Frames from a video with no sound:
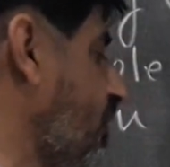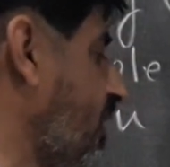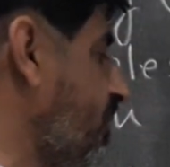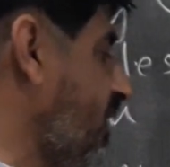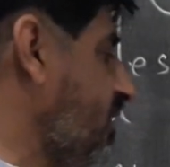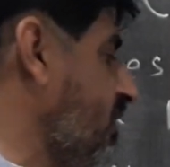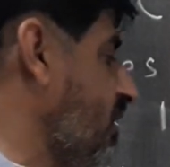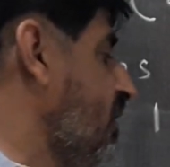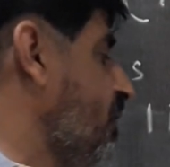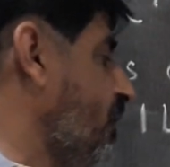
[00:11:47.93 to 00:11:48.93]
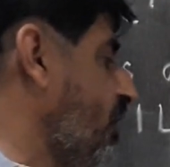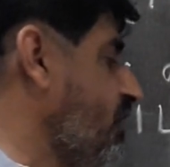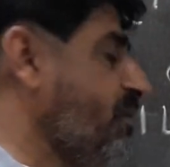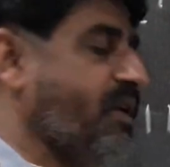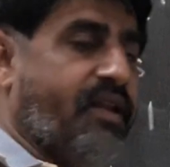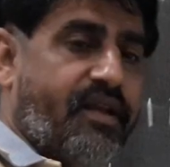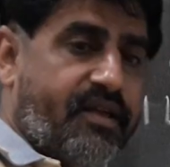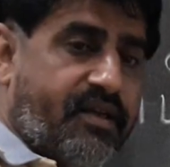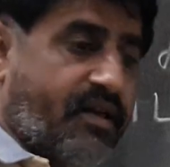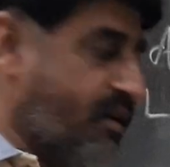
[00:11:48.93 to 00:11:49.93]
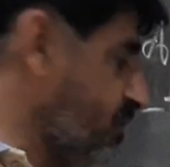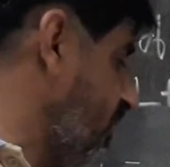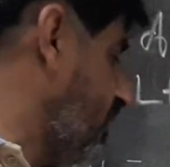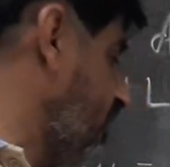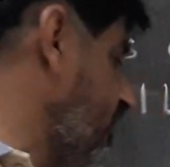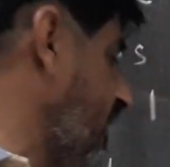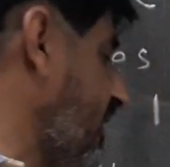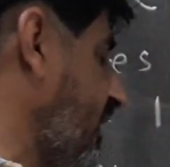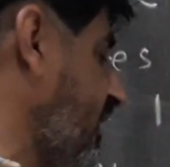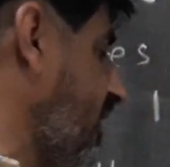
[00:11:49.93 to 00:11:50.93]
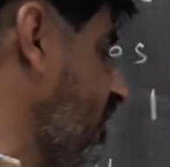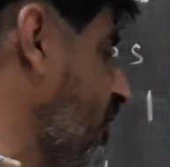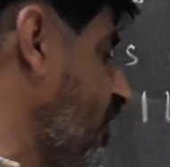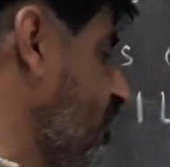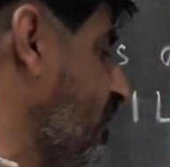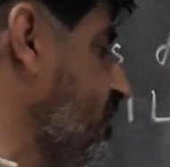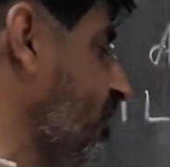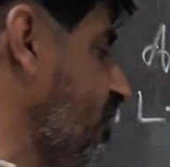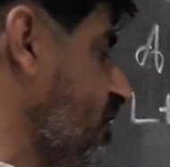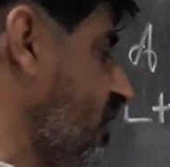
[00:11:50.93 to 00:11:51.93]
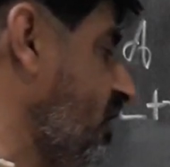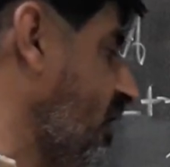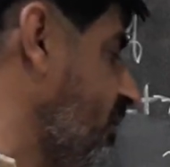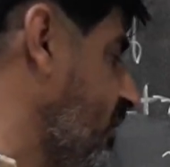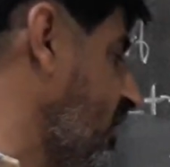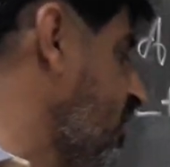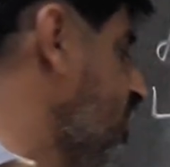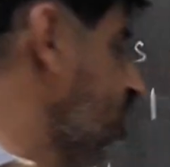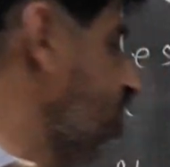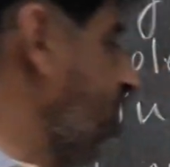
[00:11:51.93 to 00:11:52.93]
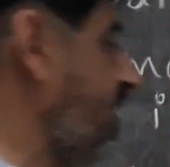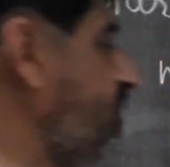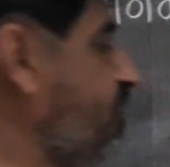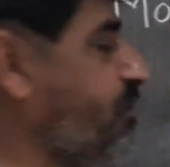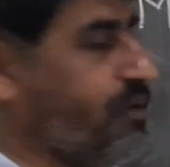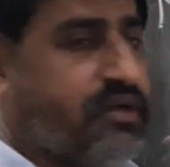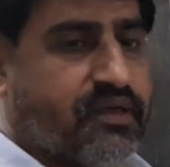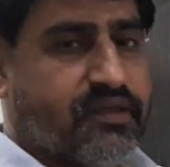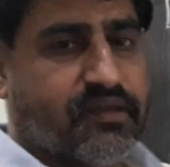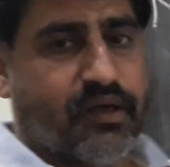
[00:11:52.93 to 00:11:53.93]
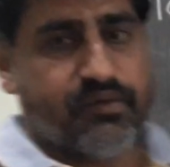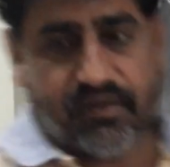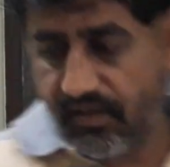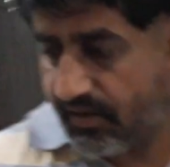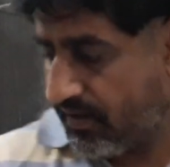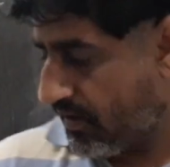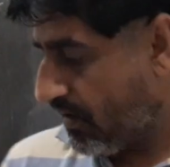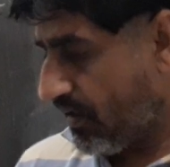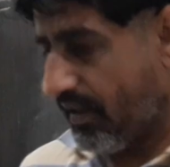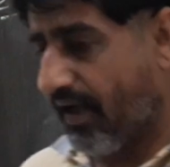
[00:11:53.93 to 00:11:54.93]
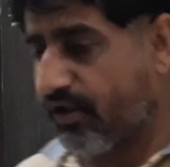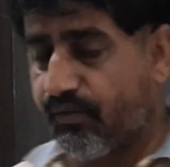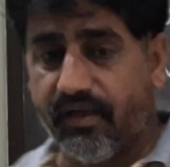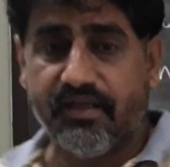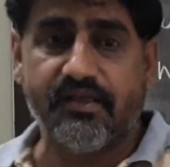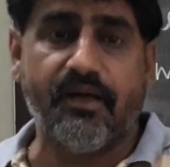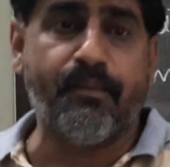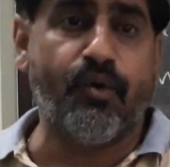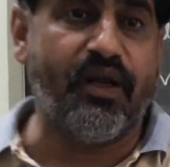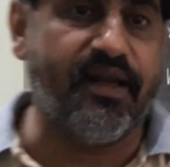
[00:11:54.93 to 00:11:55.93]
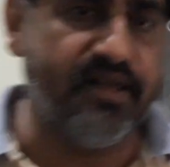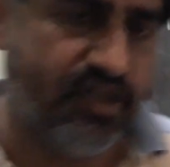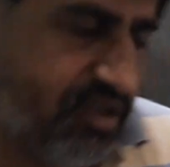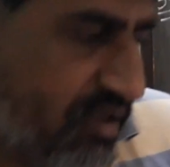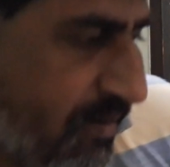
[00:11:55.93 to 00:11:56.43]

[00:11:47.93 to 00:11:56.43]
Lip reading: convert the volume in a liter, because we are taking a volume of solution in ml, so we have to put 1000. Next one is the molarity.